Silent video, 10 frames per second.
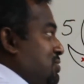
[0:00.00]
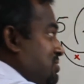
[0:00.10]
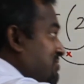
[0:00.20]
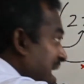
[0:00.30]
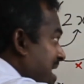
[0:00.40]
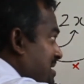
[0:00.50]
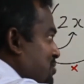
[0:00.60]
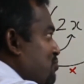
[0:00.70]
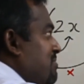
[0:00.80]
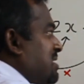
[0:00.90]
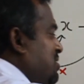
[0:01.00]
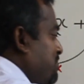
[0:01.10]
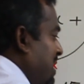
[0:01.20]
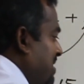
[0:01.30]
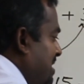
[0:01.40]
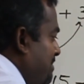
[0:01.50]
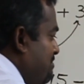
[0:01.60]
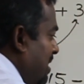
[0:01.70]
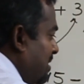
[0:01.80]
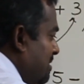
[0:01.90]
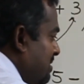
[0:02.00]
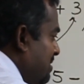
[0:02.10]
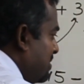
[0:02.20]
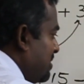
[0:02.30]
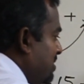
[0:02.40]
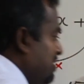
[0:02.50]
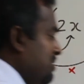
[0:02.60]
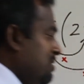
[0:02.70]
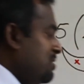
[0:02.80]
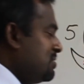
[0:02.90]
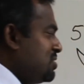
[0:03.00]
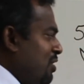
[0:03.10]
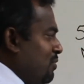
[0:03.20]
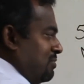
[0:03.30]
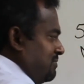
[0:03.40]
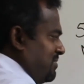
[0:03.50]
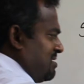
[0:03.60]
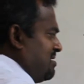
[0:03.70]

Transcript: Then you multiply the number. So,